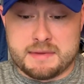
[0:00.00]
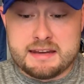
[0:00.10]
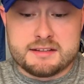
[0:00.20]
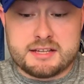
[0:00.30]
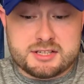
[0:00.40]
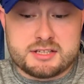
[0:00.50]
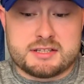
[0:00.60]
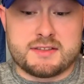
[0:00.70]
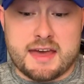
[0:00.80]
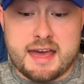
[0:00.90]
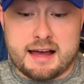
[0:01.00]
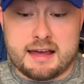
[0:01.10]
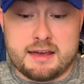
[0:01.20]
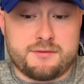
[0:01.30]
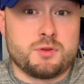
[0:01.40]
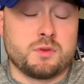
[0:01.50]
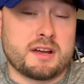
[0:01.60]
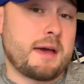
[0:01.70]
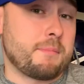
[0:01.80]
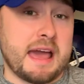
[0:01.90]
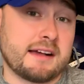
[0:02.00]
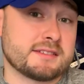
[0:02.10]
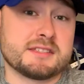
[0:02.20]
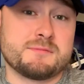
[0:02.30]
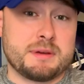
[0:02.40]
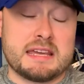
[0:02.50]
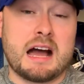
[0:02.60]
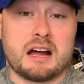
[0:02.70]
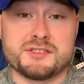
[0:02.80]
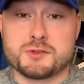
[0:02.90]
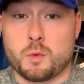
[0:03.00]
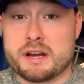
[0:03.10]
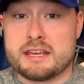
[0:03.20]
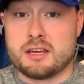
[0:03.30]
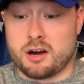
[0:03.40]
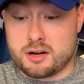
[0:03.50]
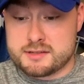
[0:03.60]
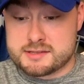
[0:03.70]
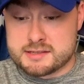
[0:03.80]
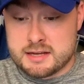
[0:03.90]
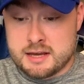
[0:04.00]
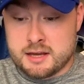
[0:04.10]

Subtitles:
In addition to that, if you look at passes beyond 20 yards,